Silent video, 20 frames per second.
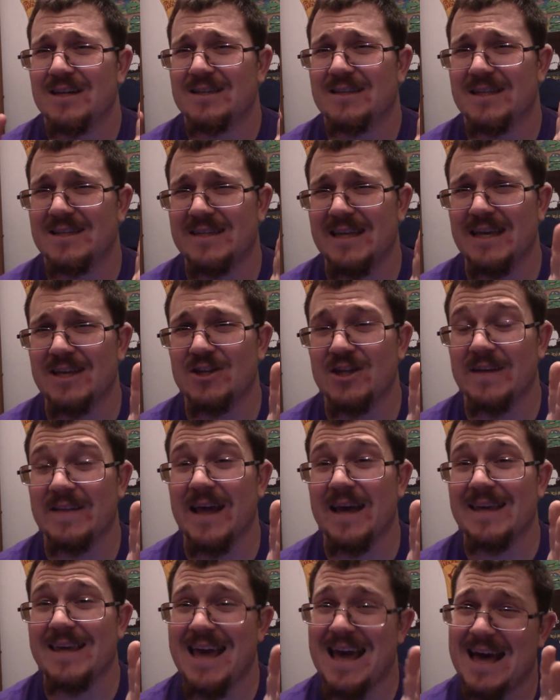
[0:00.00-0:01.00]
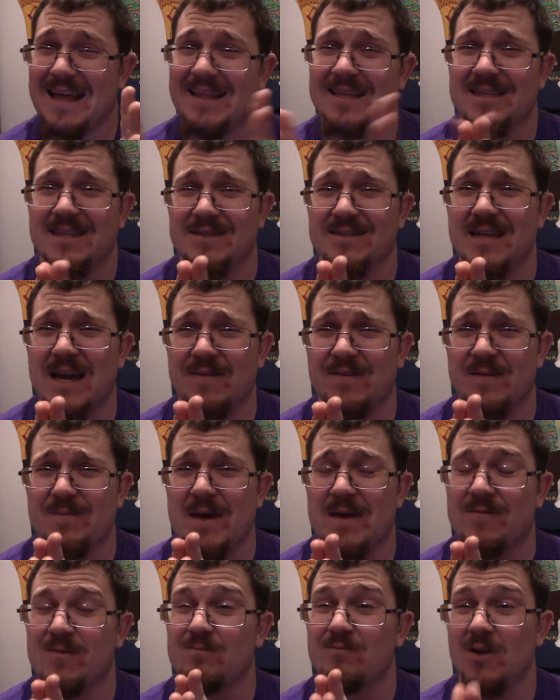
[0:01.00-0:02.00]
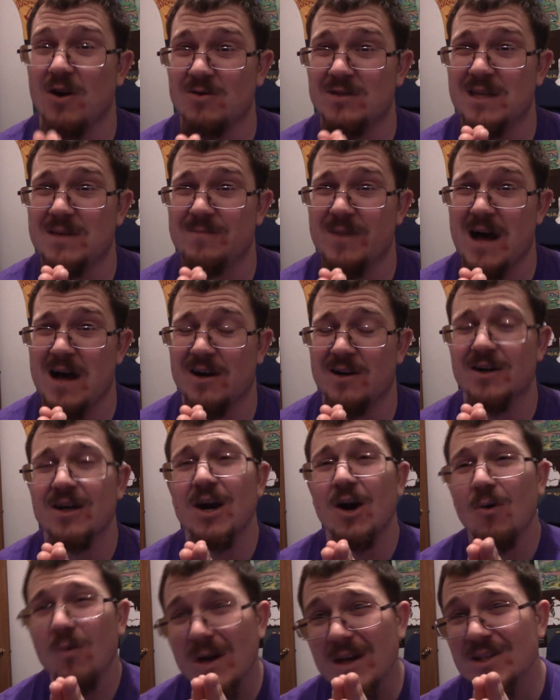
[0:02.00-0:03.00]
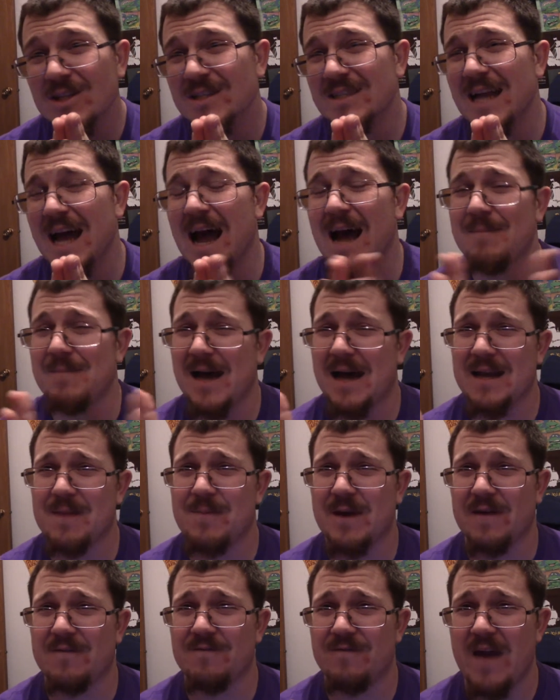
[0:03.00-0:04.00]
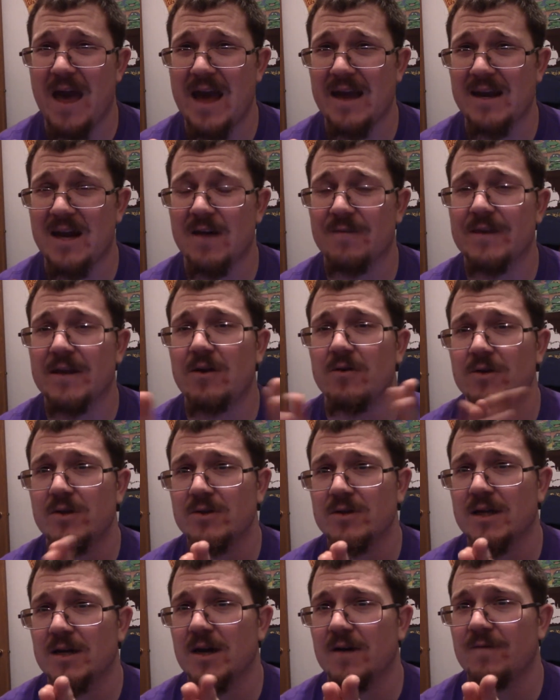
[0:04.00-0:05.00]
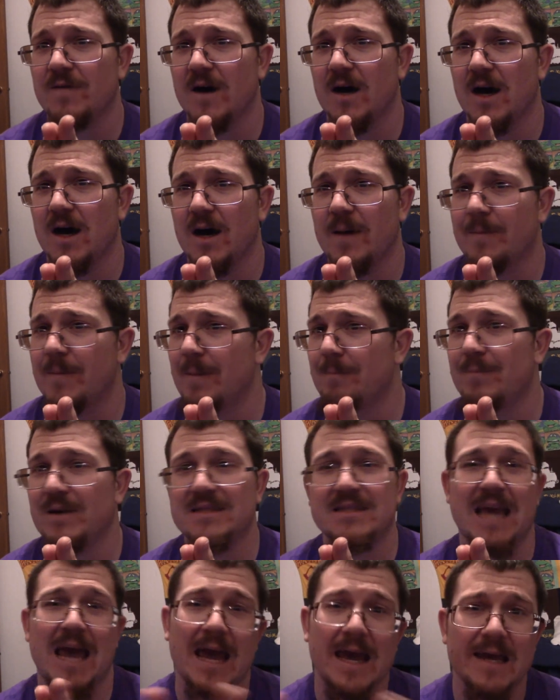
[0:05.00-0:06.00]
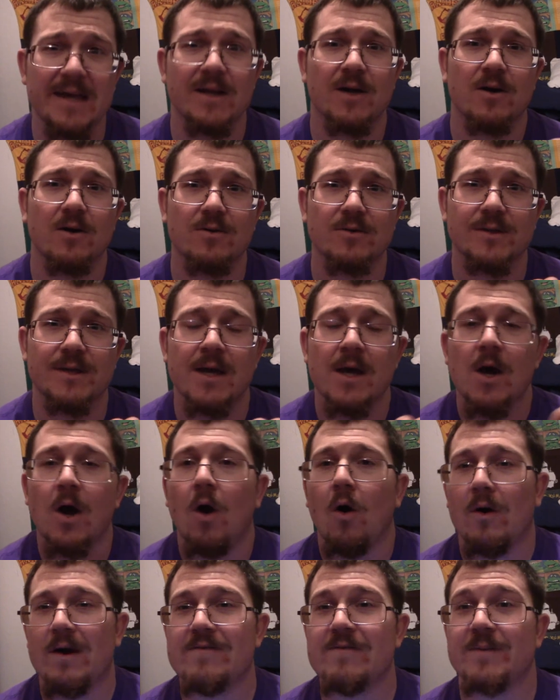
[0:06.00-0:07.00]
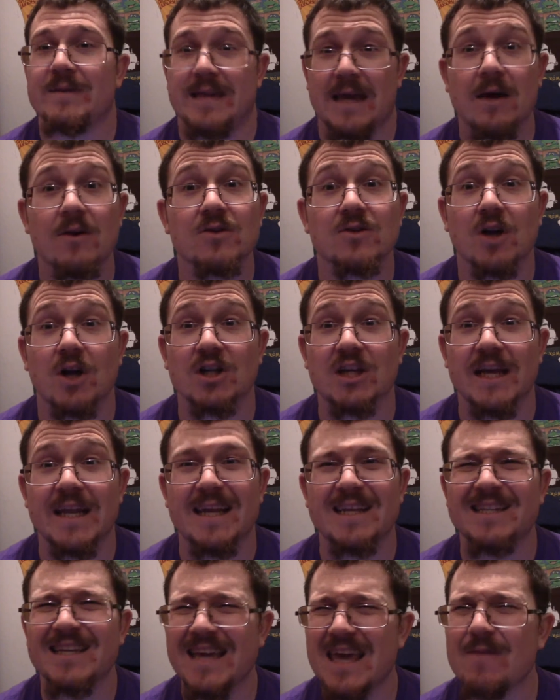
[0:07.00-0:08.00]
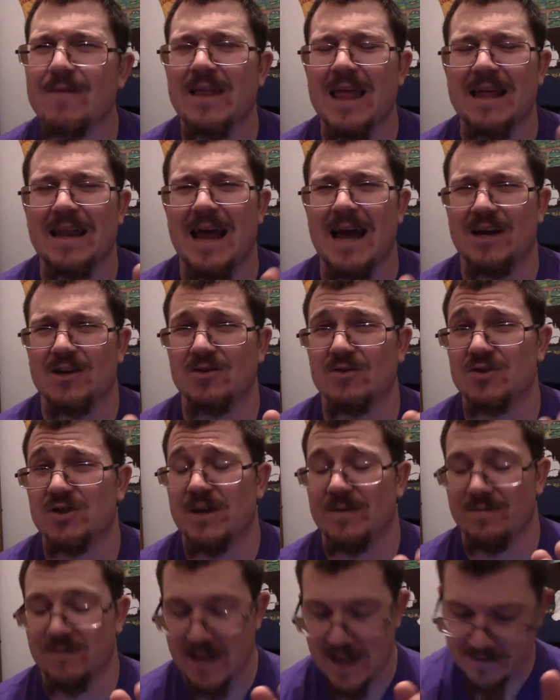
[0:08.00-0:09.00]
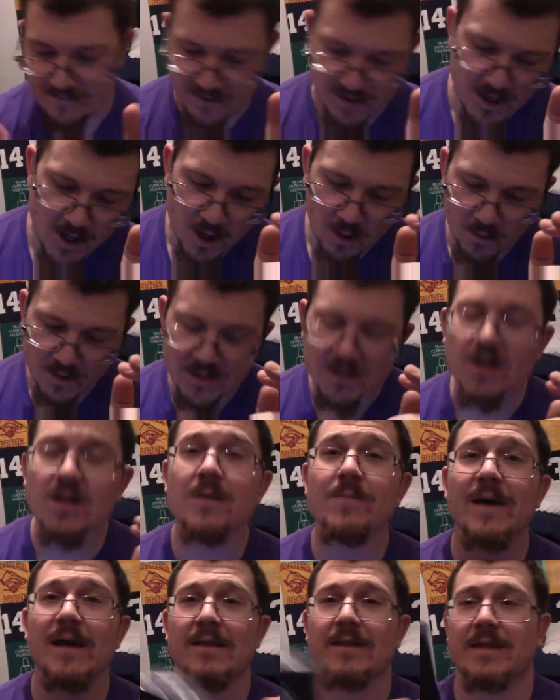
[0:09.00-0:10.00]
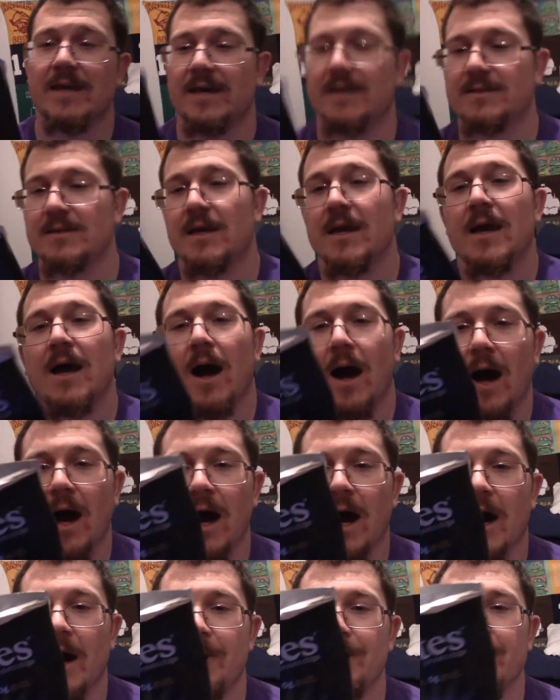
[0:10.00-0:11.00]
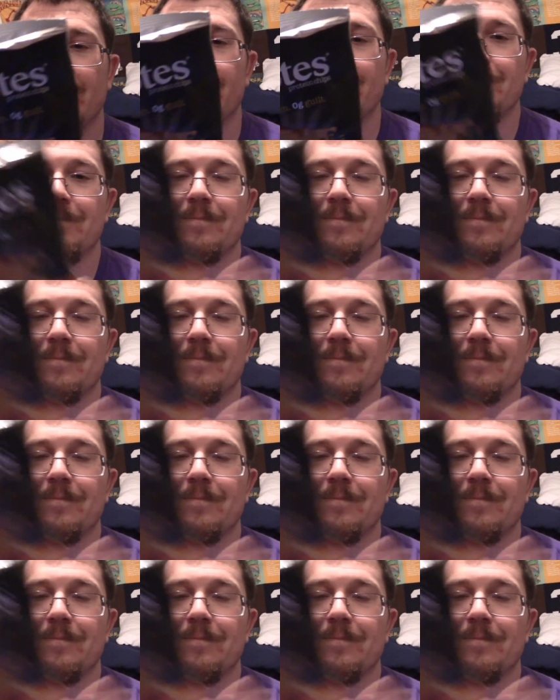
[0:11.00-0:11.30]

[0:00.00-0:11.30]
distinction that, yeah, this is definitely made from protein powder, which is not, I'm not a big fan of. They don't use enough um, potatoes or even potato starch in it to give it an actual chip flavor. What's good about this, um,